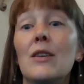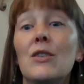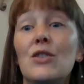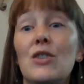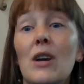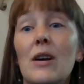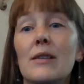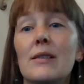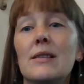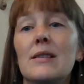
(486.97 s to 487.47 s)

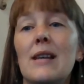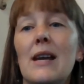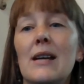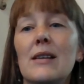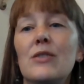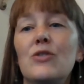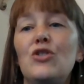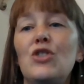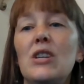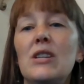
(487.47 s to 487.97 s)
just
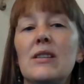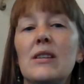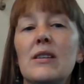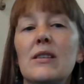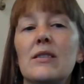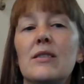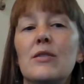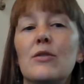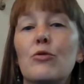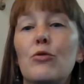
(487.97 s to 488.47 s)
as
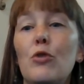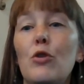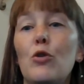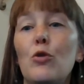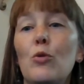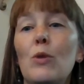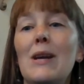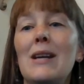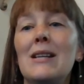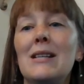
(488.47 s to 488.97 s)
Jesus
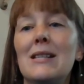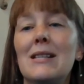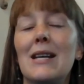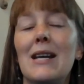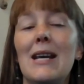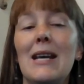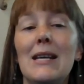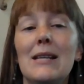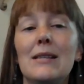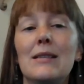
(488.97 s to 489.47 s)
grew into
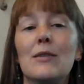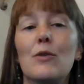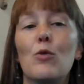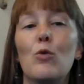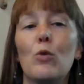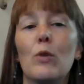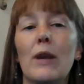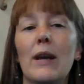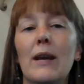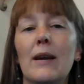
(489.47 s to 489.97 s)
his
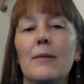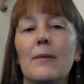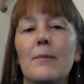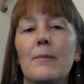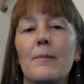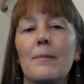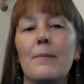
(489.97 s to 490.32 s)
calling.